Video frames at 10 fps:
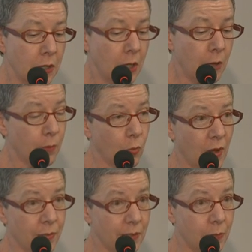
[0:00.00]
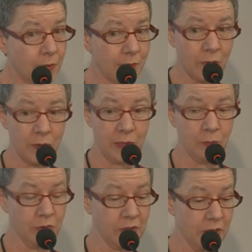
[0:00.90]
But one thing we certainly would
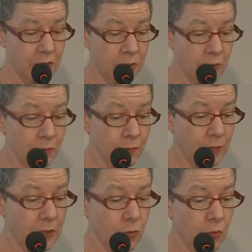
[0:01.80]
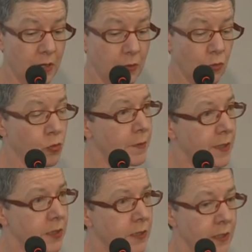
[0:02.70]
continue, we acquire all
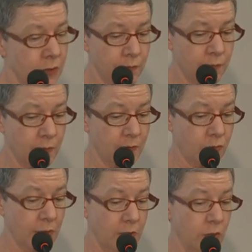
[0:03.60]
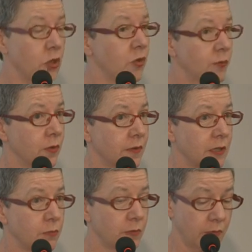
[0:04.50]
metadata from Australian university
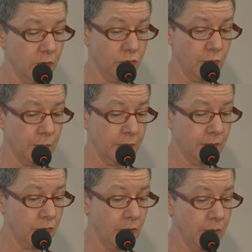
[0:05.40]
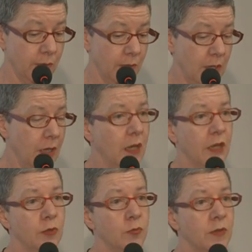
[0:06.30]
research repositories, and
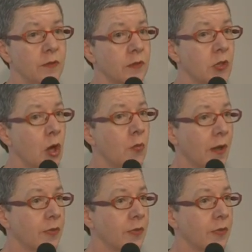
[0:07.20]
there is no other